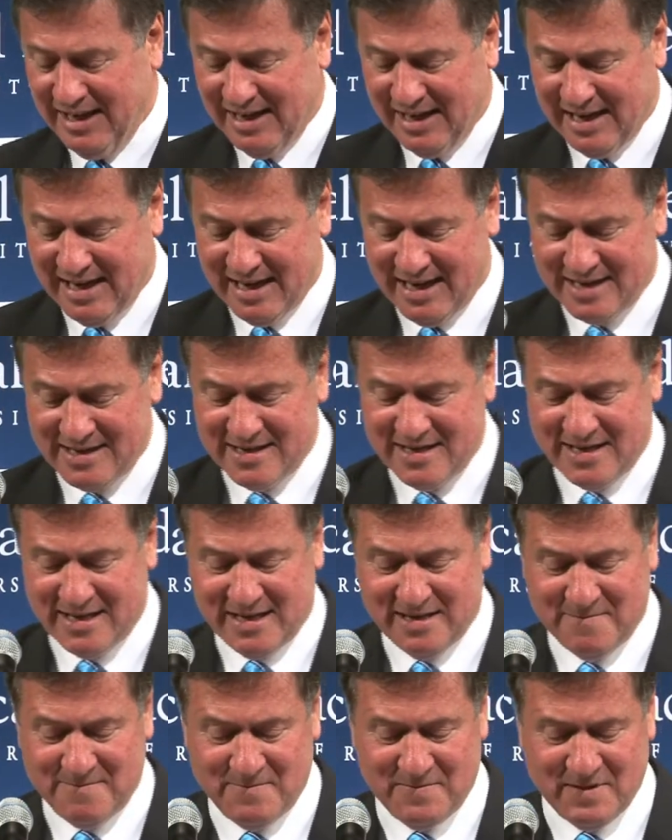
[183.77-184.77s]
And
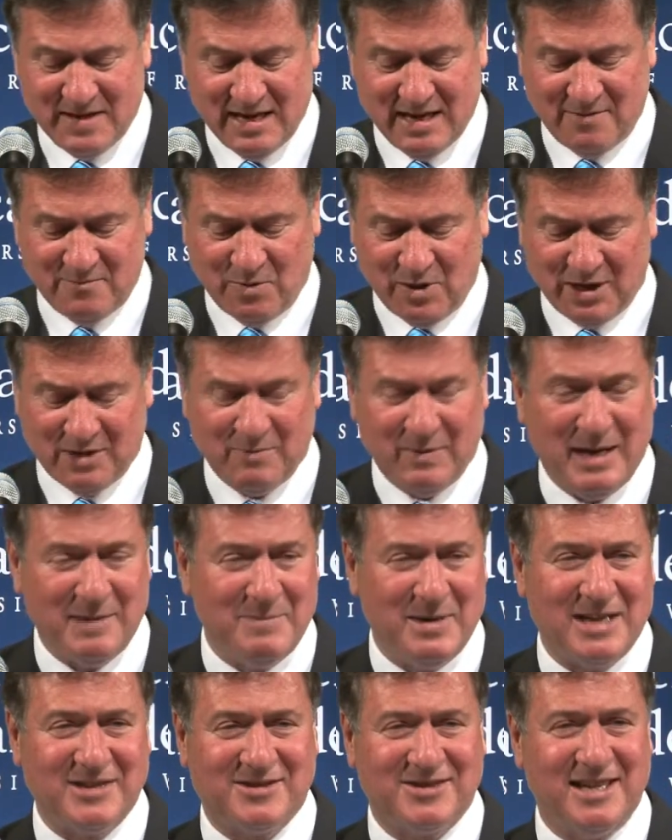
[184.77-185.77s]
one of my
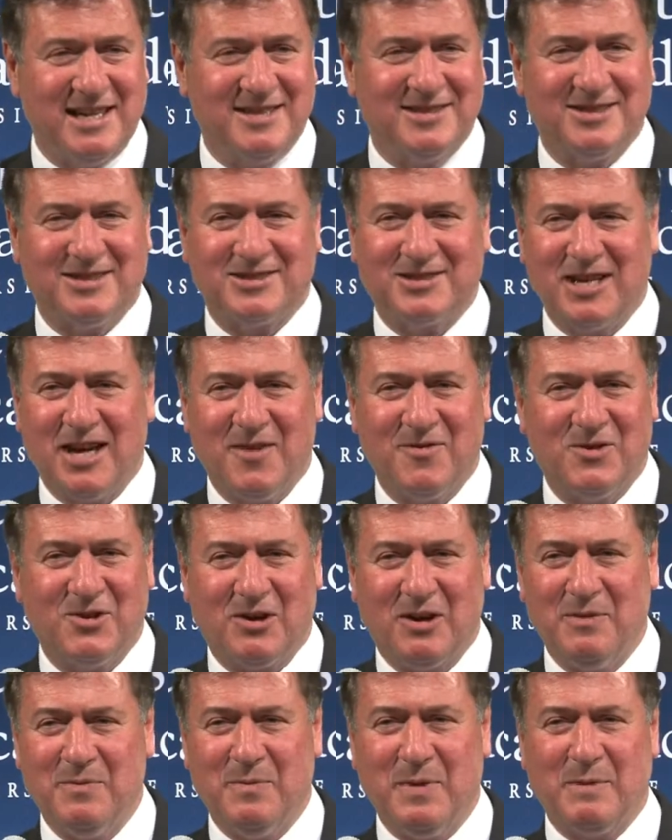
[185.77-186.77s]
best days as governor,
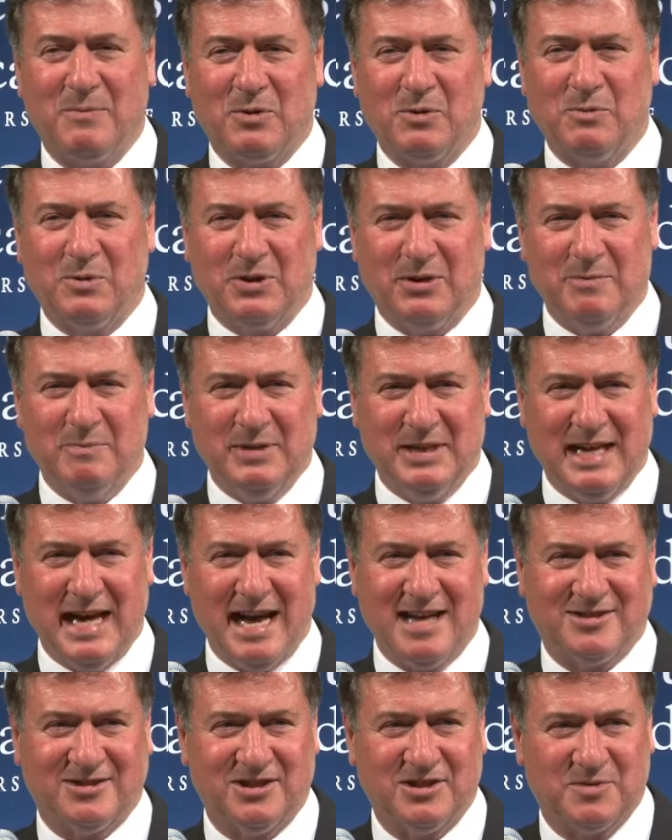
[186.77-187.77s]
I remember we were in
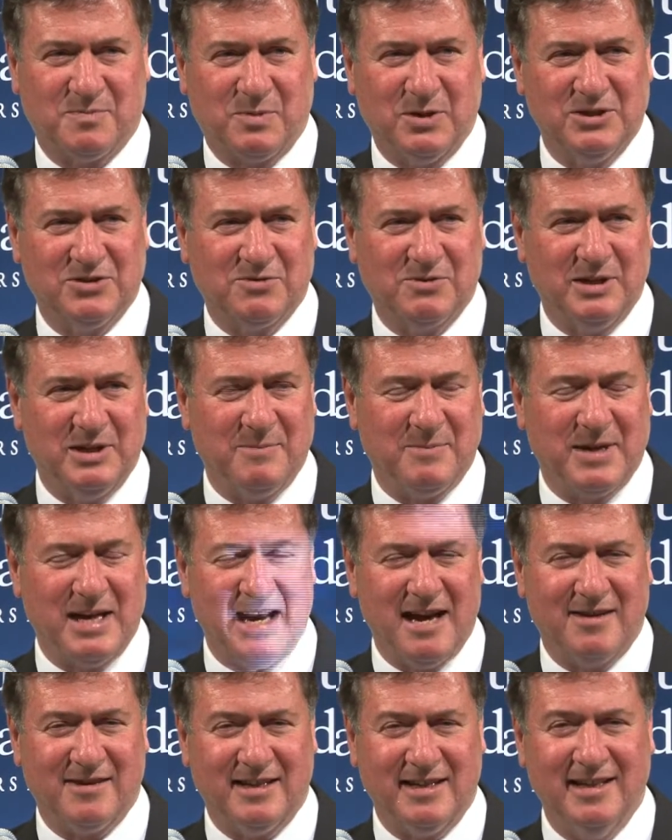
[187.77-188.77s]
Manassas, Prince William
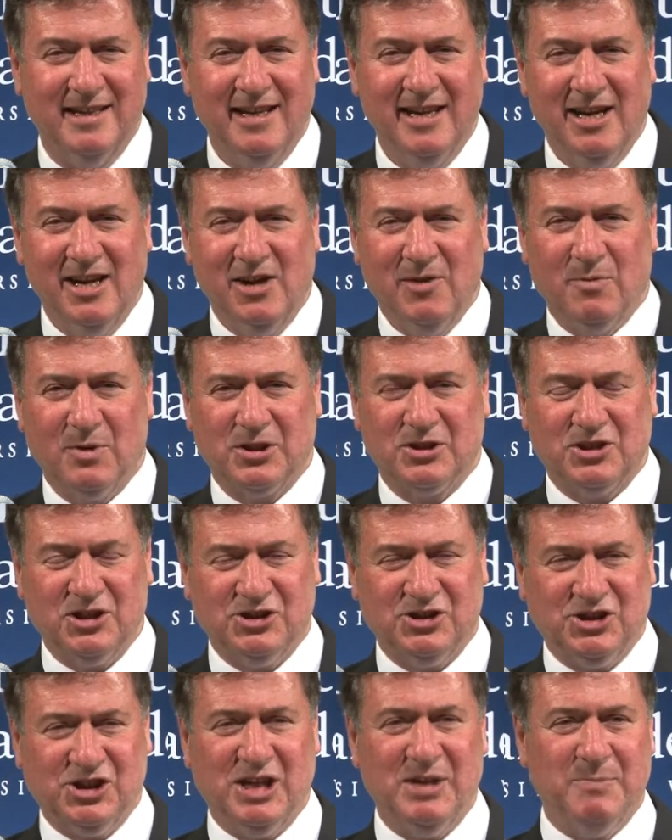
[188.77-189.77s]
County, where
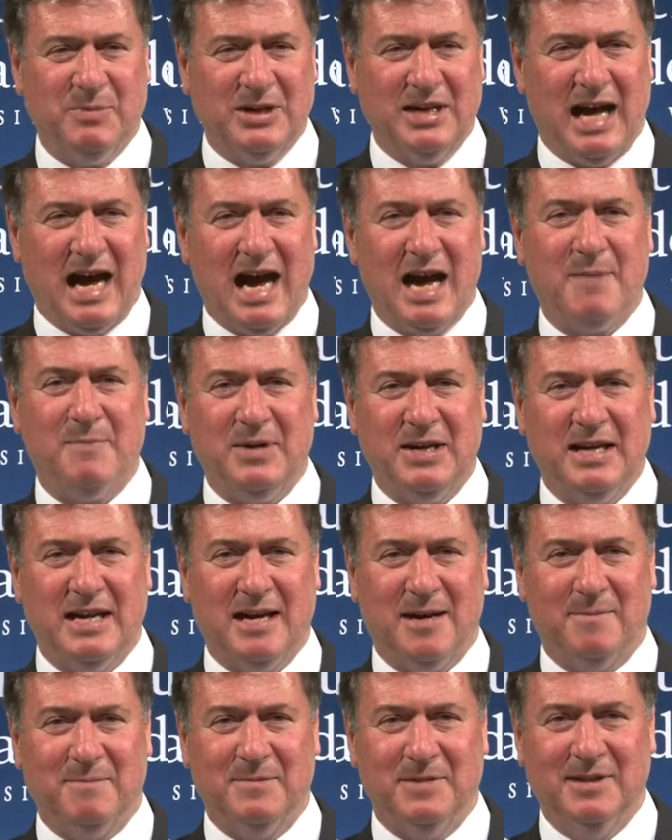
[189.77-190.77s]
Toshiba and
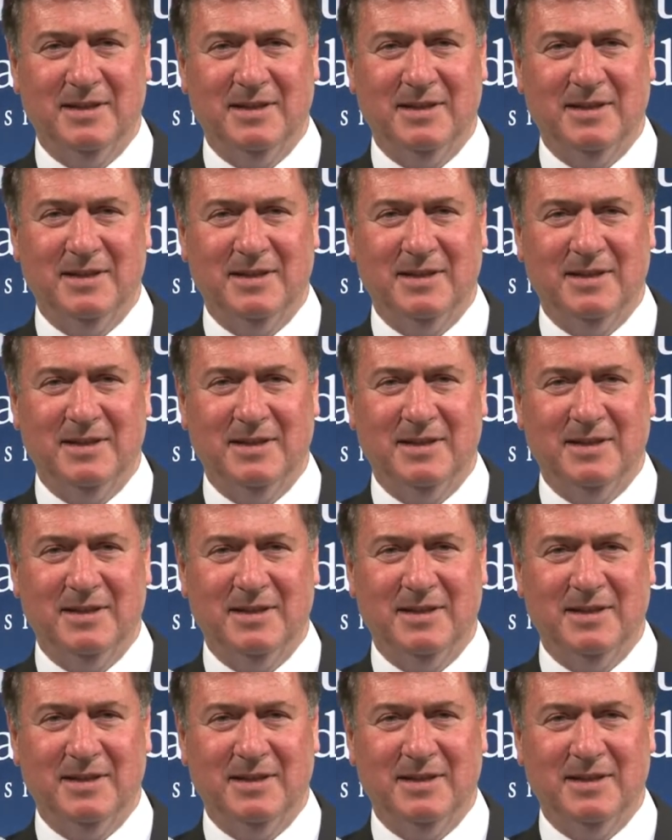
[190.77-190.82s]
IBM